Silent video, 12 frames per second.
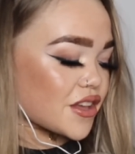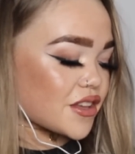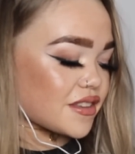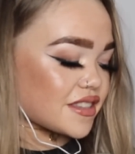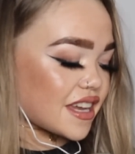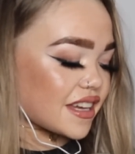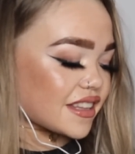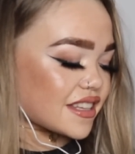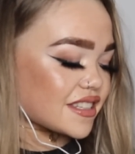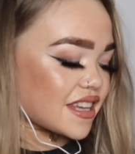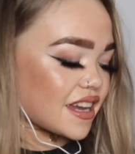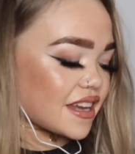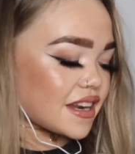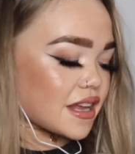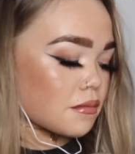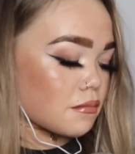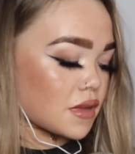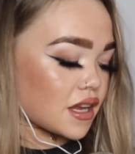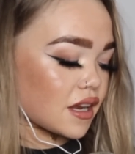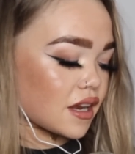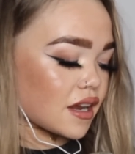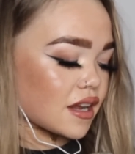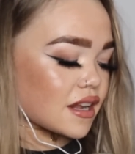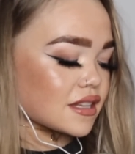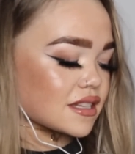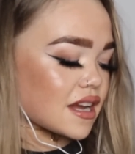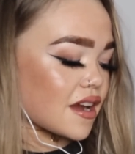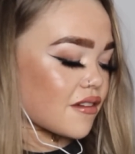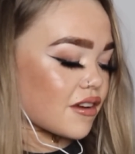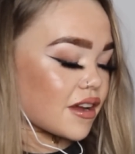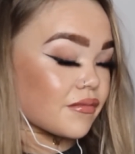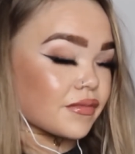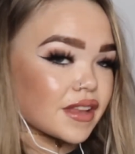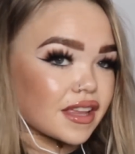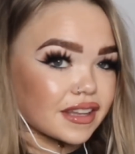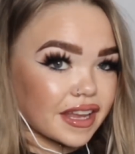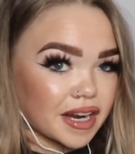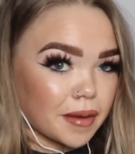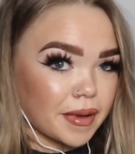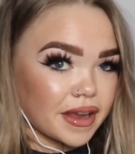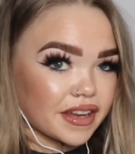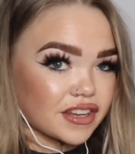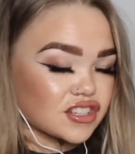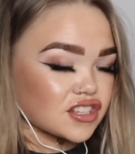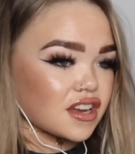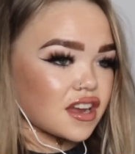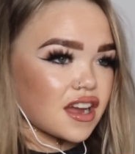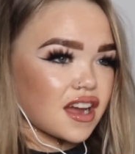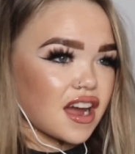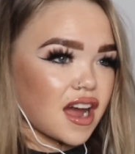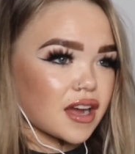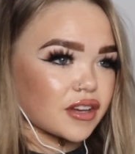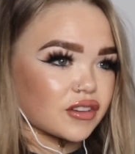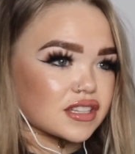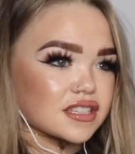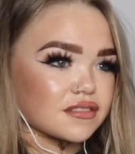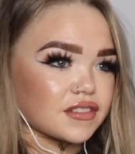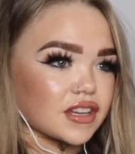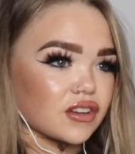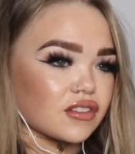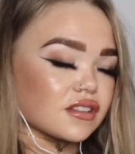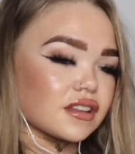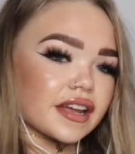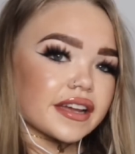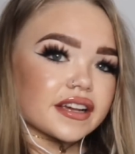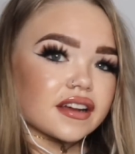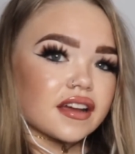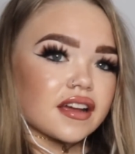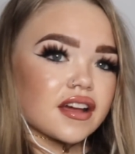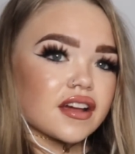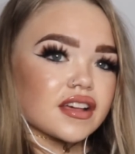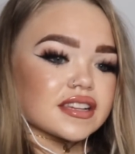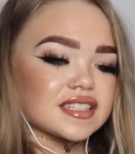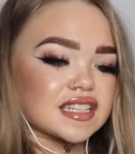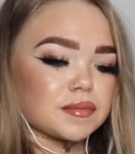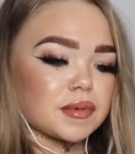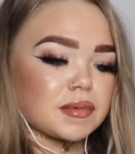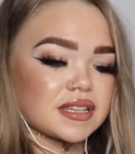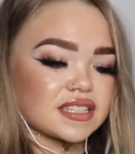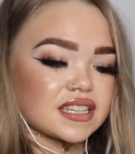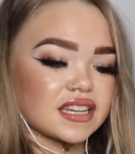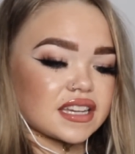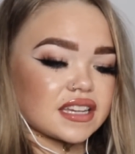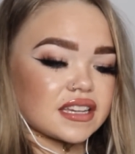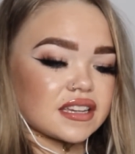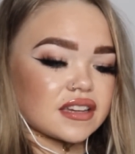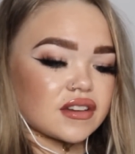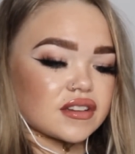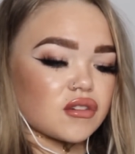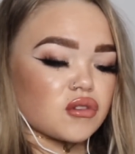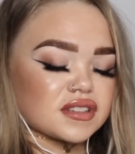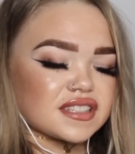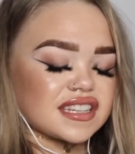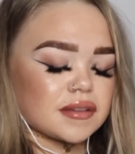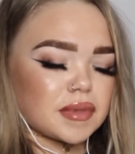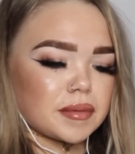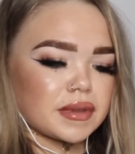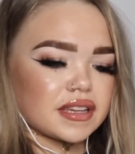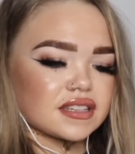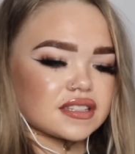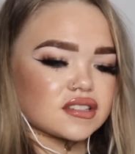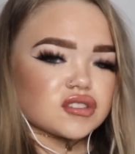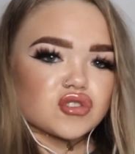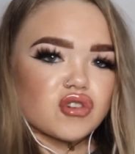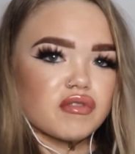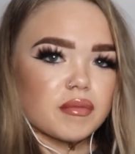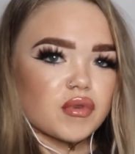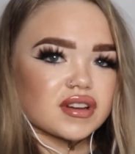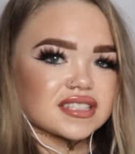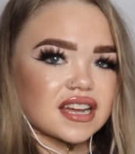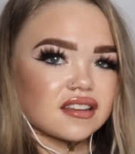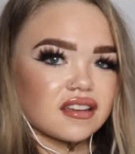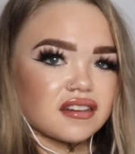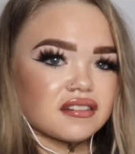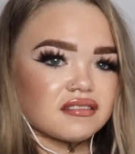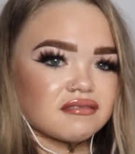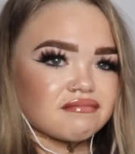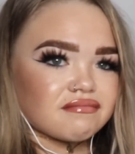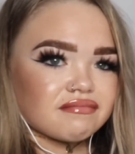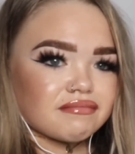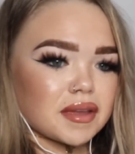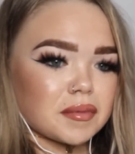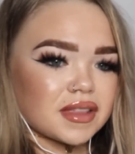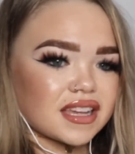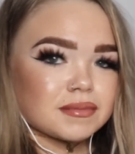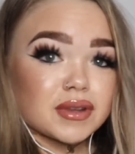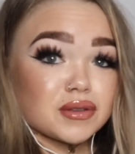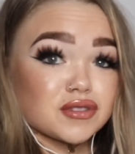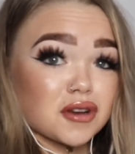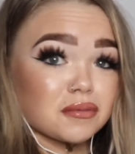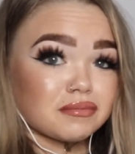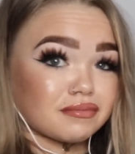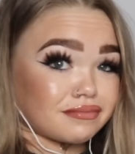You take the scene in me and tear it like a page. I honestly feel like a CBBC or CBBS storybook teller. Maybe that's my new job.